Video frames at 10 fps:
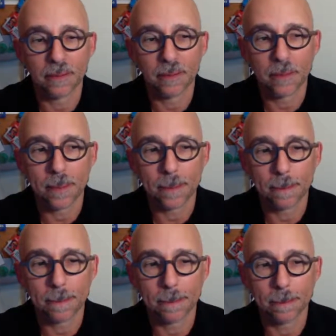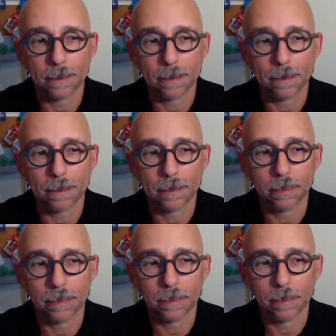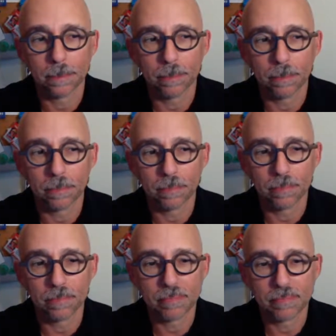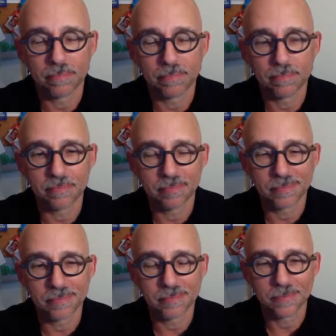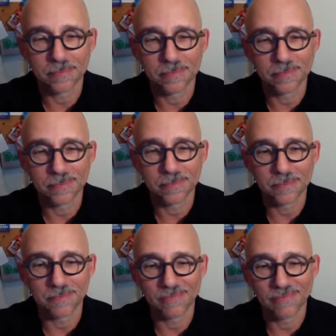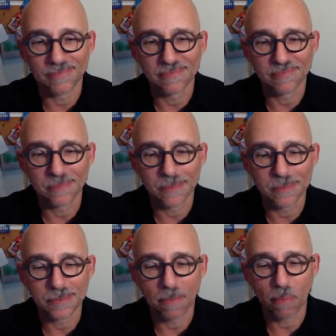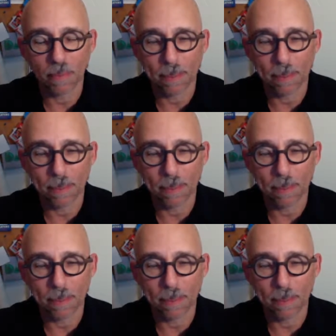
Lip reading: (not speaking)